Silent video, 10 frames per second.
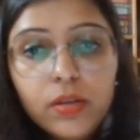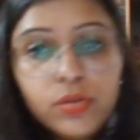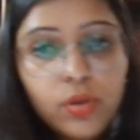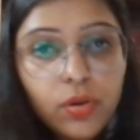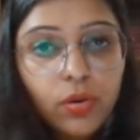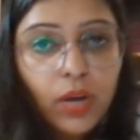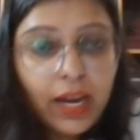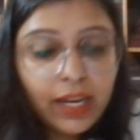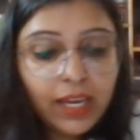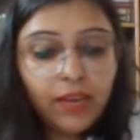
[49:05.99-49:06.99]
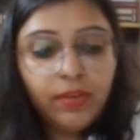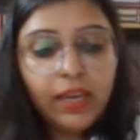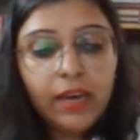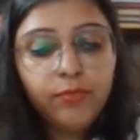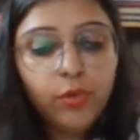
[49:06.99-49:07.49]
So again
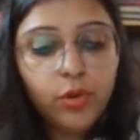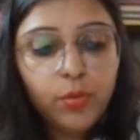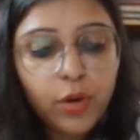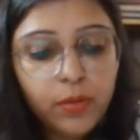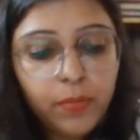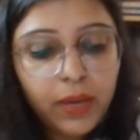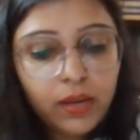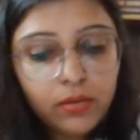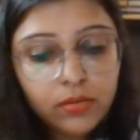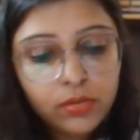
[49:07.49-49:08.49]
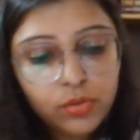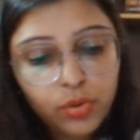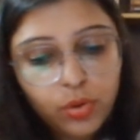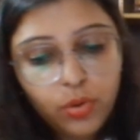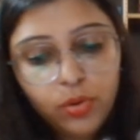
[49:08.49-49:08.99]
we have 4 bond pair, so
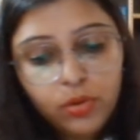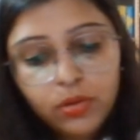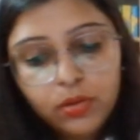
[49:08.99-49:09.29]
no.